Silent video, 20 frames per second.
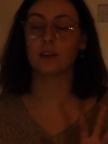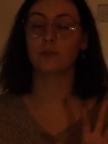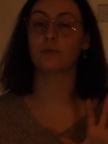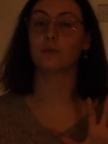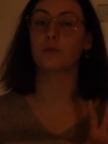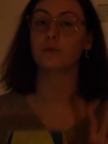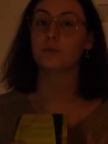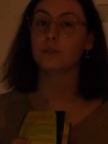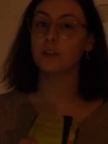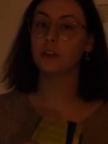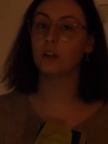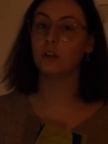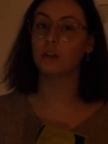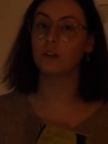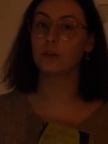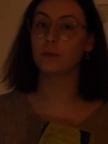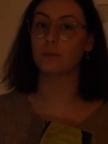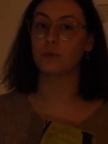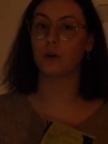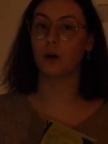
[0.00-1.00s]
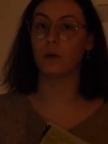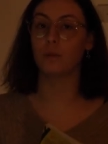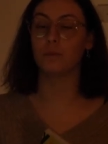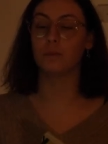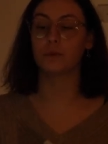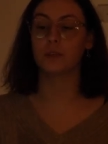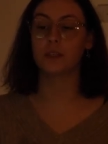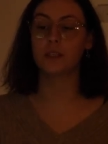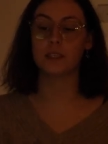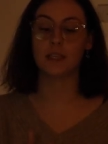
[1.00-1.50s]
they fulfill all the
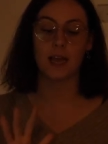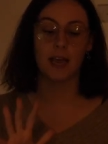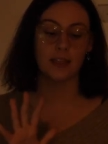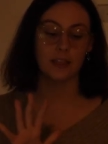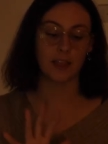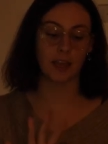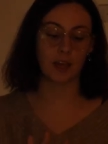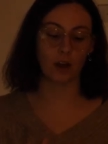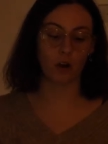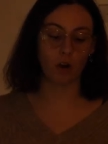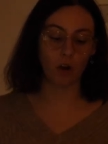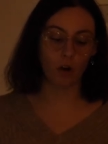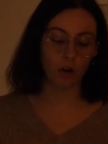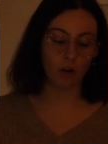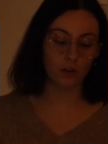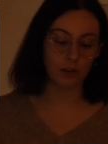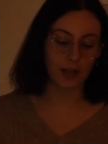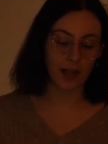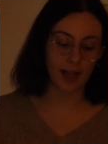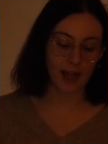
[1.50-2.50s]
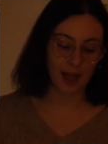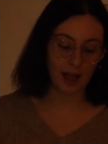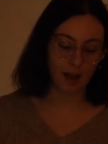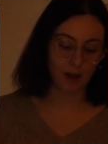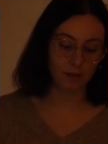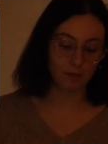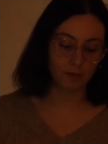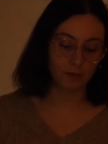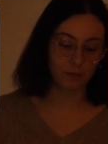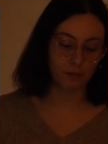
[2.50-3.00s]
prompts, and they all
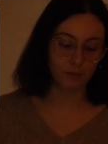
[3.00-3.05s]
have